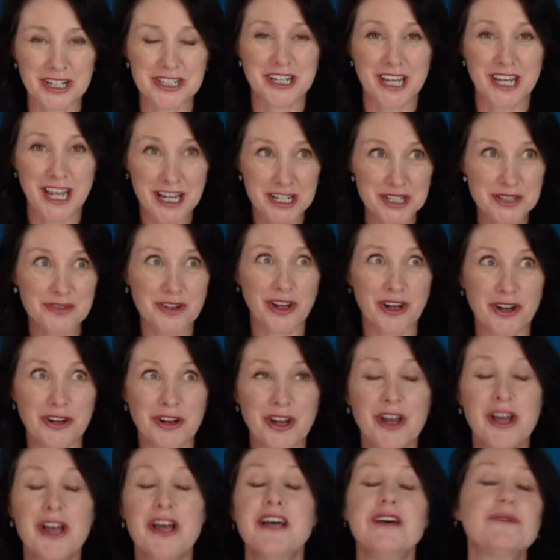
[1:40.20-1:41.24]
cash flow
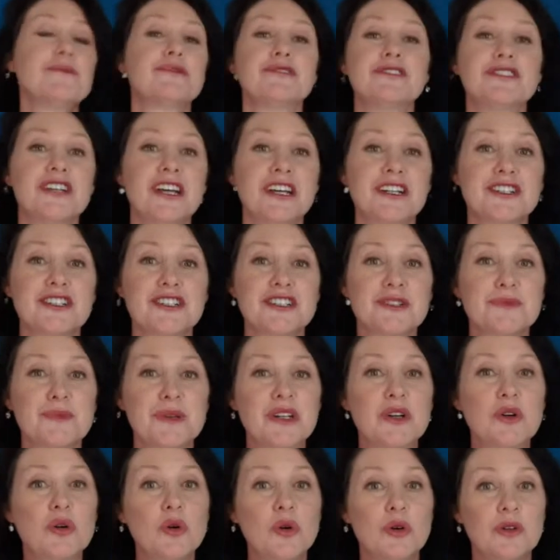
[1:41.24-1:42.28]
projections,
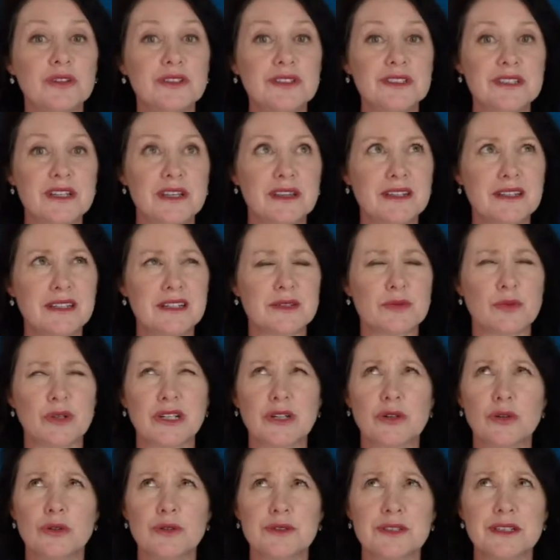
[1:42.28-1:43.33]
because I think that's what he
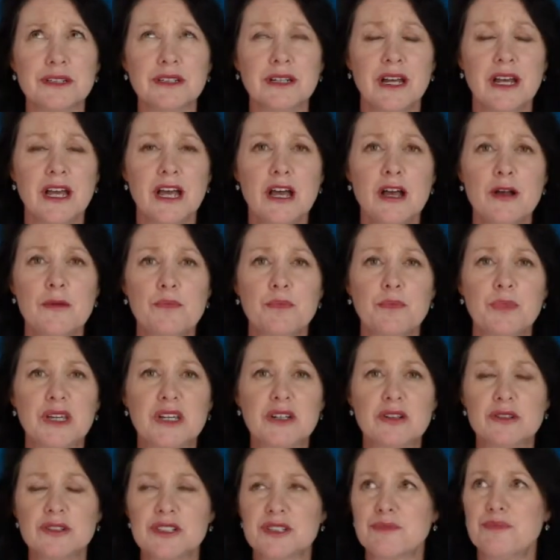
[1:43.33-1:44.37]
calls it,
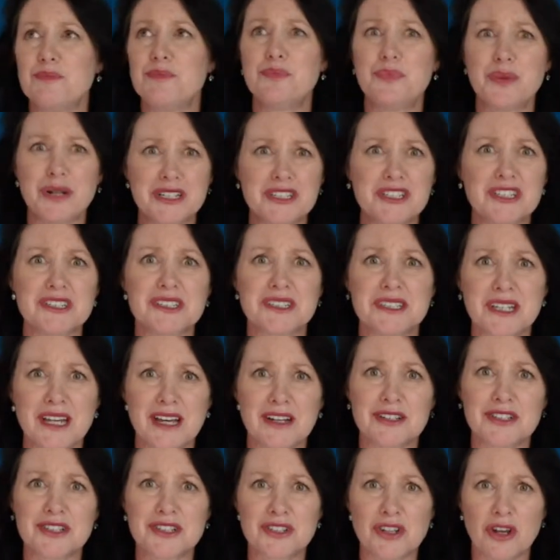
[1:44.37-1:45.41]
because budget
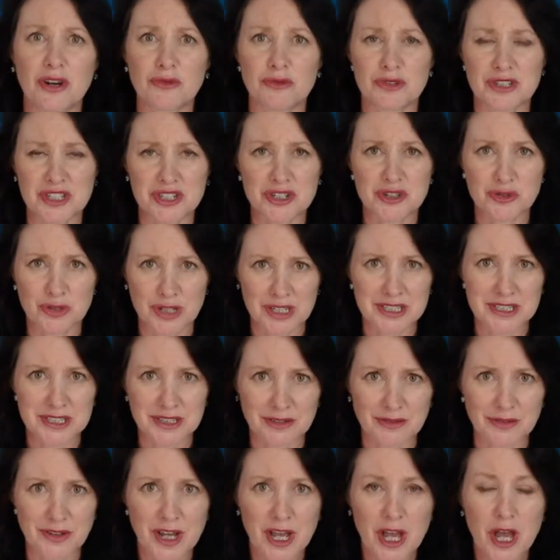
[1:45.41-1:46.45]
sounds so
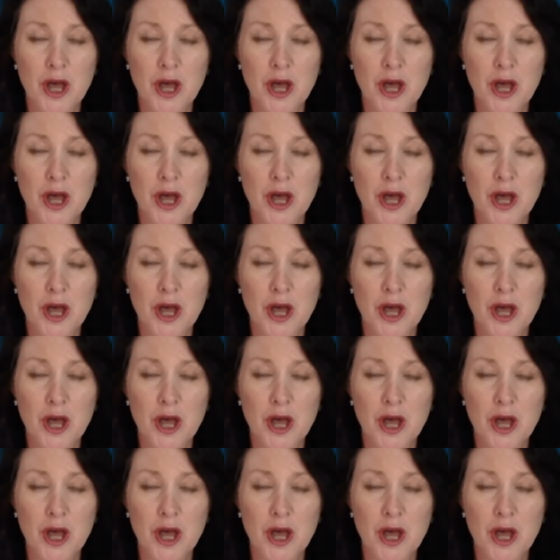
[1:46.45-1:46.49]
restrictive.